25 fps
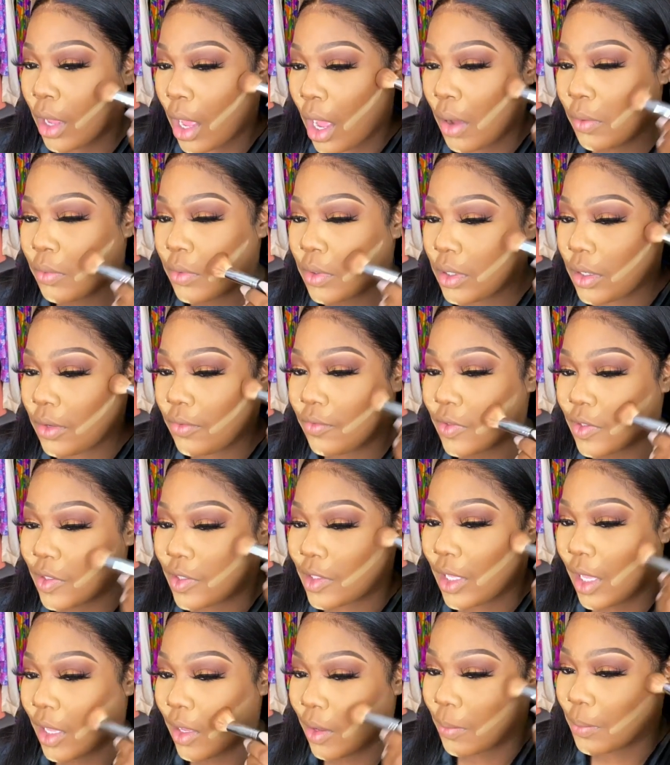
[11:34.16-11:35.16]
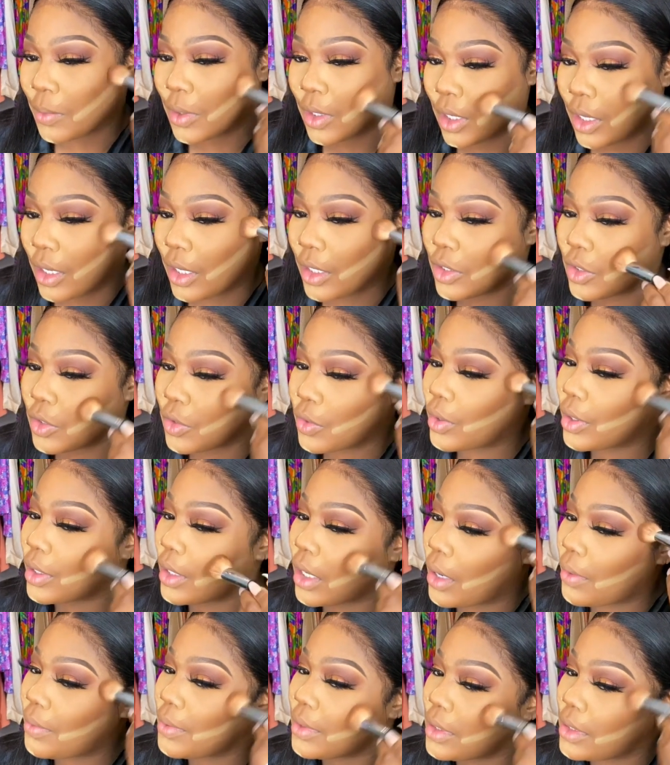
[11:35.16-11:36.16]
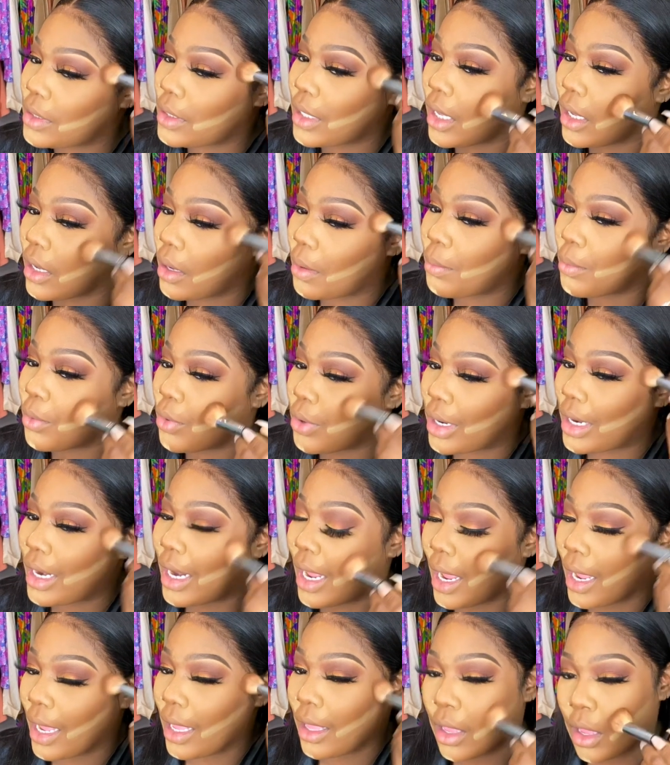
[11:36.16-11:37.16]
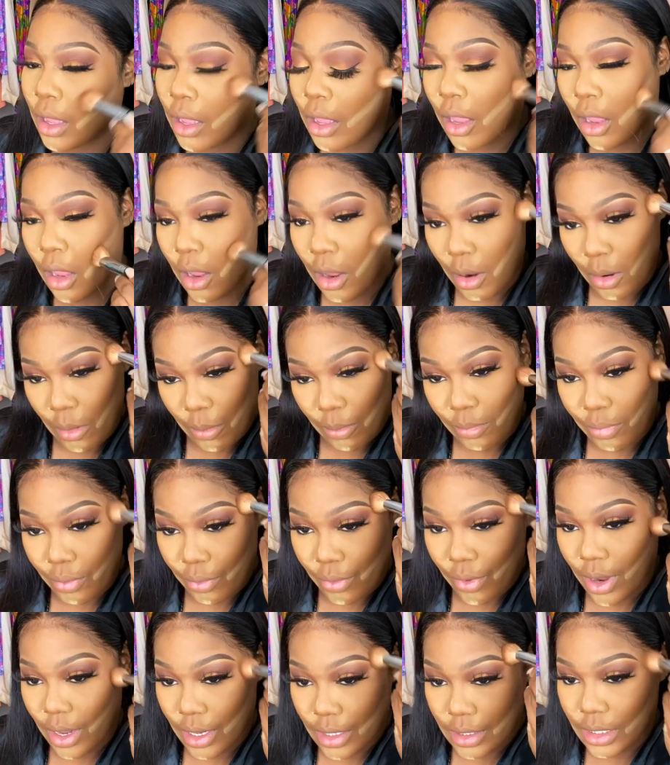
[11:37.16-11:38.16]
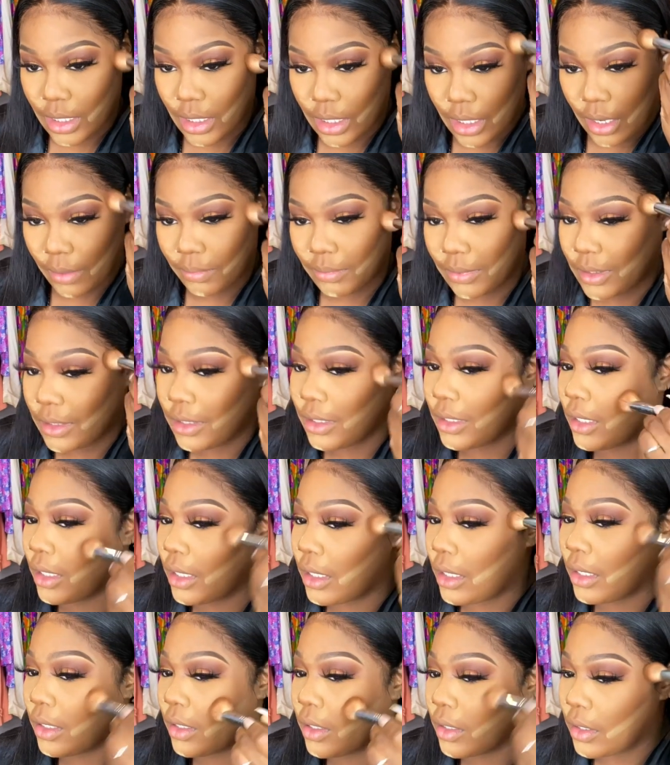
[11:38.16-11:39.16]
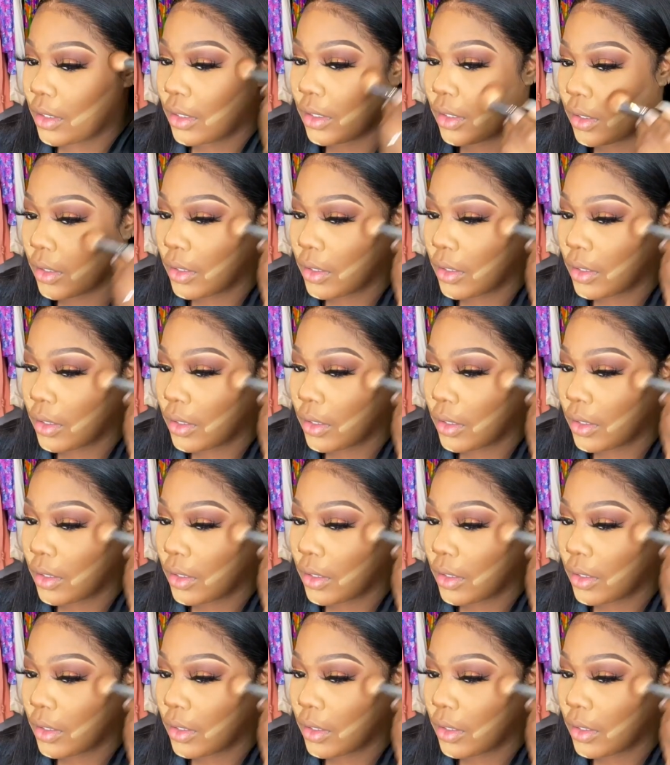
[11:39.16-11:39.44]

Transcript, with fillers: I wouldn't even say I'm contouring. I would say I'm more like bronzing up the skin.